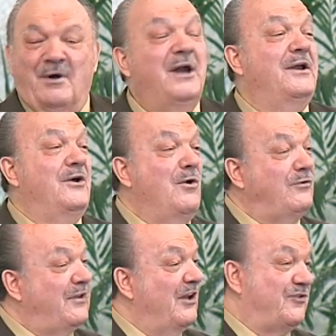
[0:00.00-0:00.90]
But in the
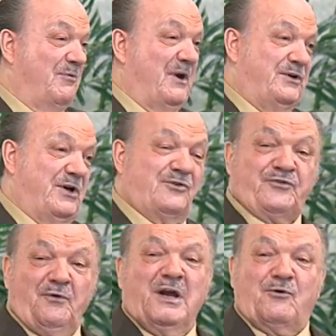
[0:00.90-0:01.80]
New Testament,
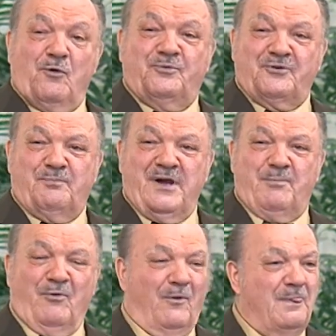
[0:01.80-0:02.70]
there's three groups of
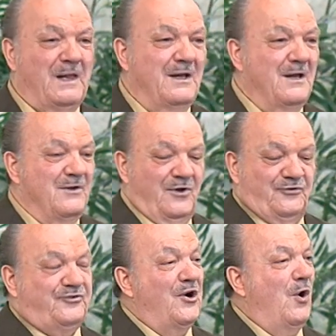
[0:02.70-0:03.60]
people the
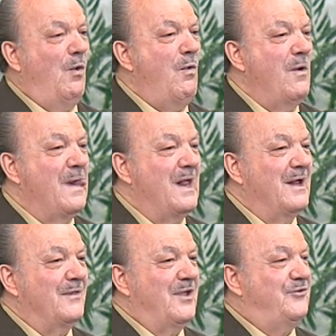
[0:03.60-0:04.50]
Jew,
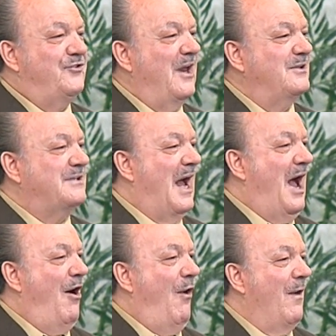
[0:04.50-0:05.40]
the
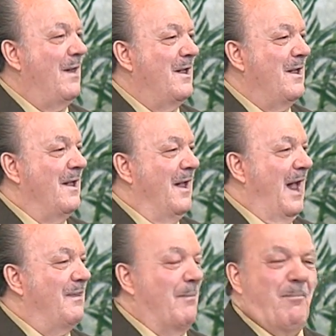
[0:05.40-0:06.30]
Gentile,
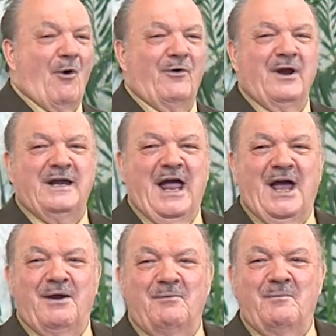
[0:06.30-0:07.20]
and the born
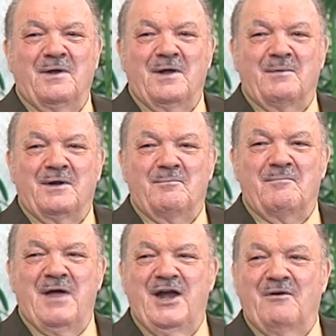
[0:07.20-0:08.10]
again,
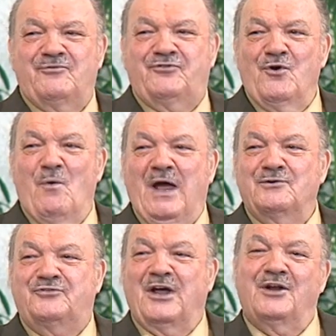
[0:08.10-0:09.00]
made of Jew
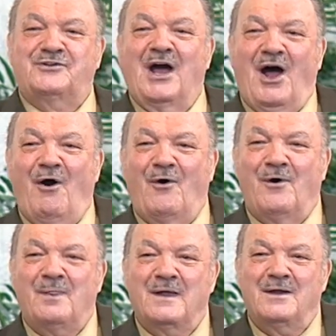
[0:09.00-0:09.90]
and
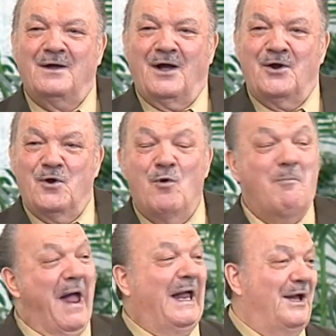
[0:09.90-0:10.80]
Gentile, a new
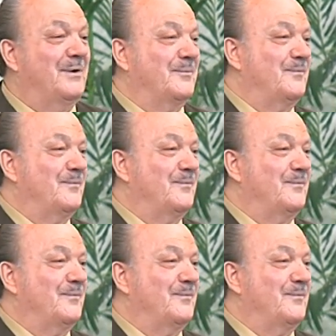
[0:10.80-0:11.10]
man.